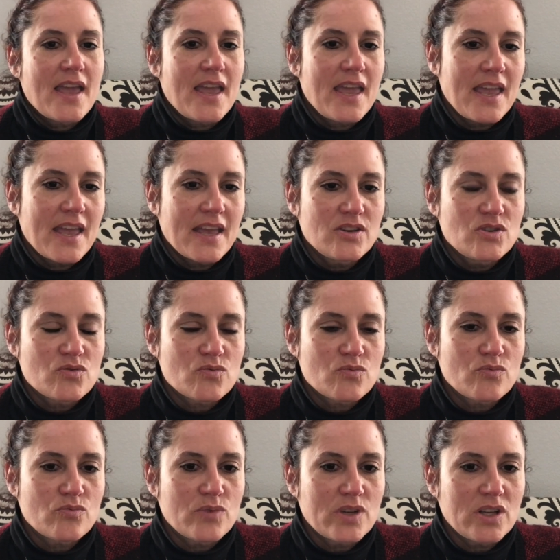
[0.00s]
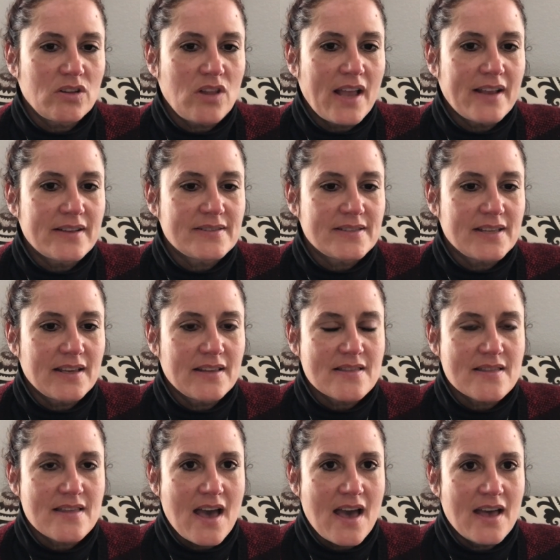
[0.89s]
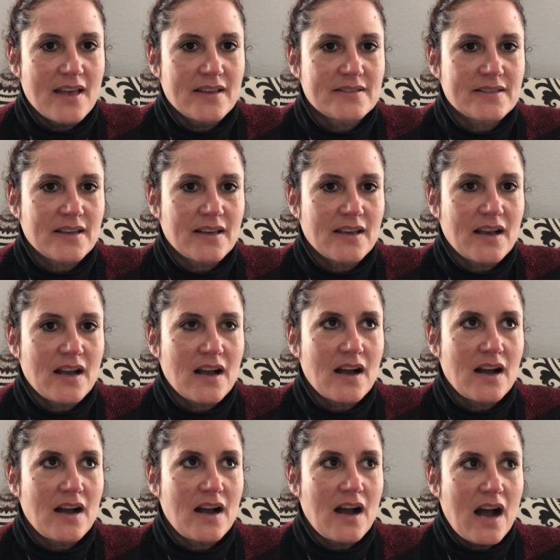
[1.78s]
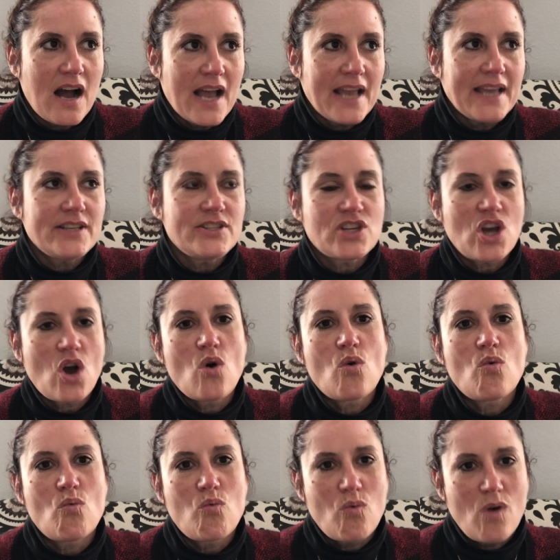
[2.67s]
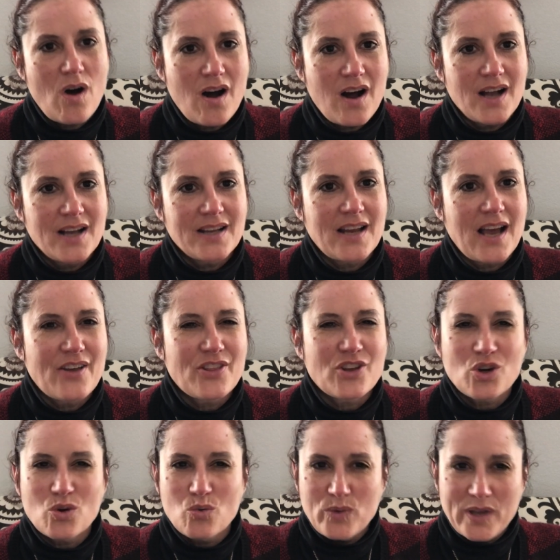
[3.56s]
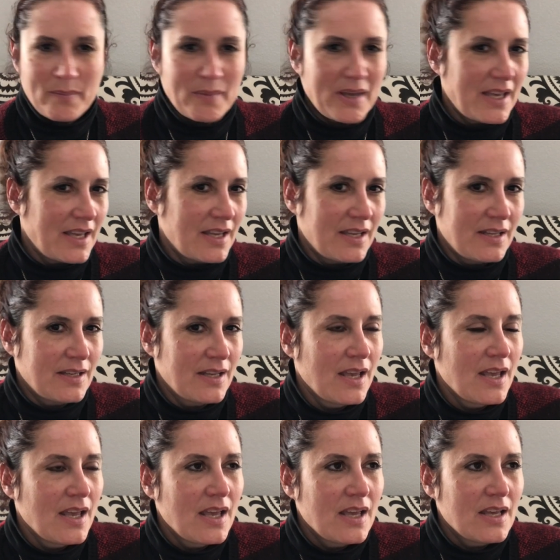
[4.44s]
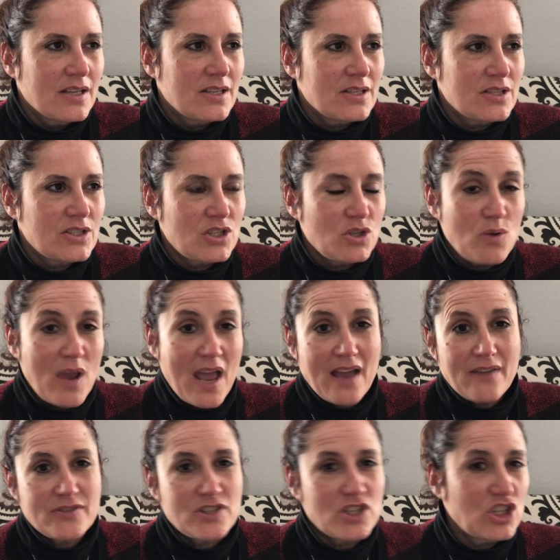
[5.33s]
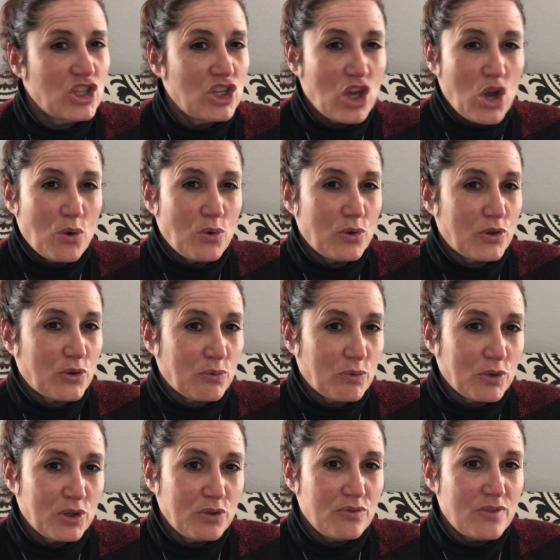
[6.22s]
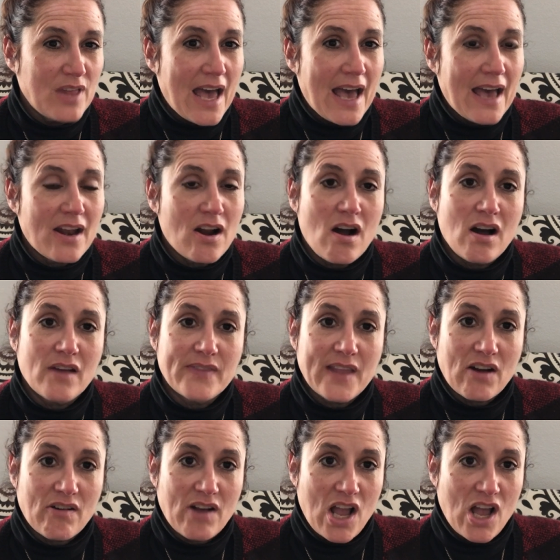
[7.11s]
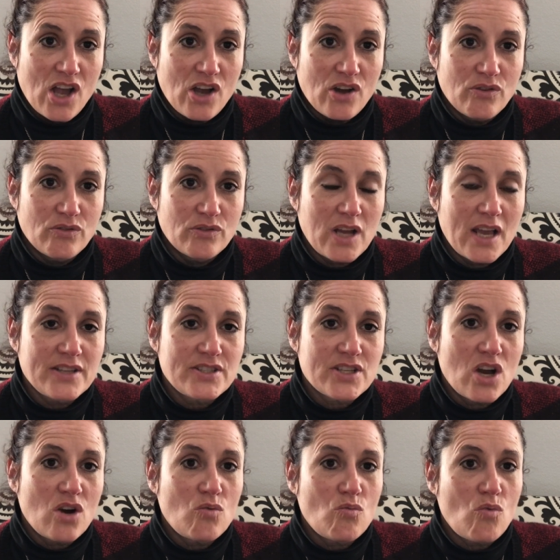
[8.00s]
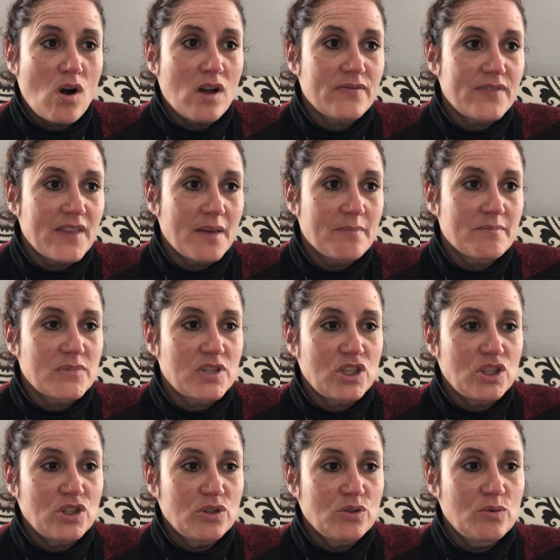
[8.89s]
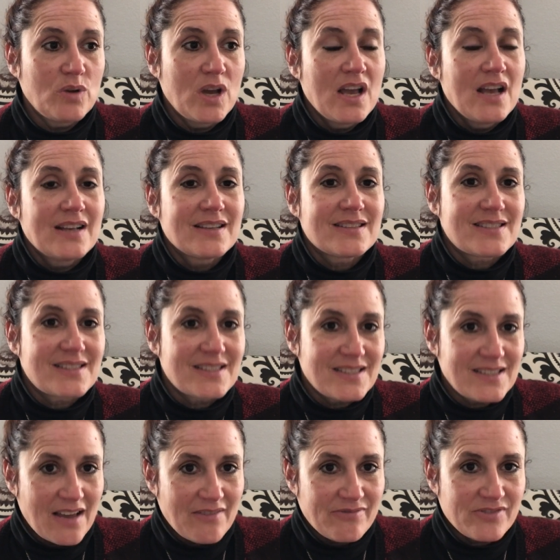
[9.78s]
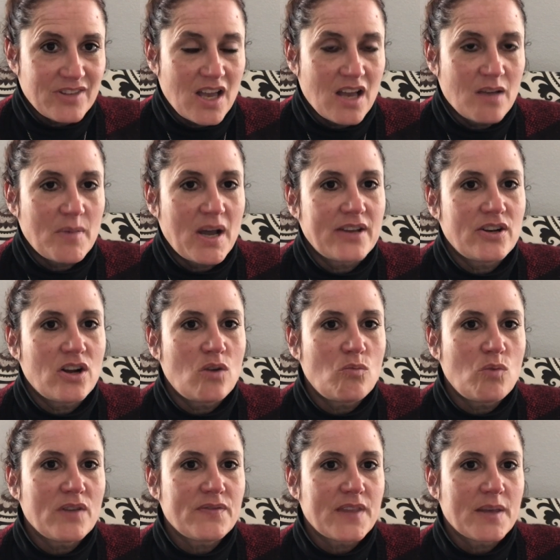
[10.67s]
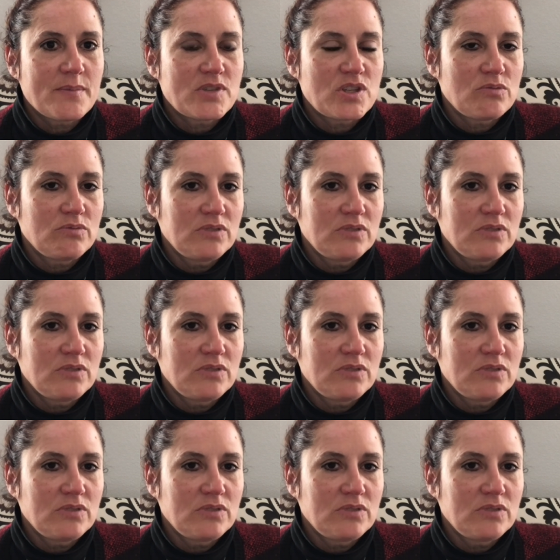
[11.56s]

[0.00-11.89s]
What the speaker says: and realizing that I don't want other women to have to go through that on their own. I don't want them to stuff them. I don't want them to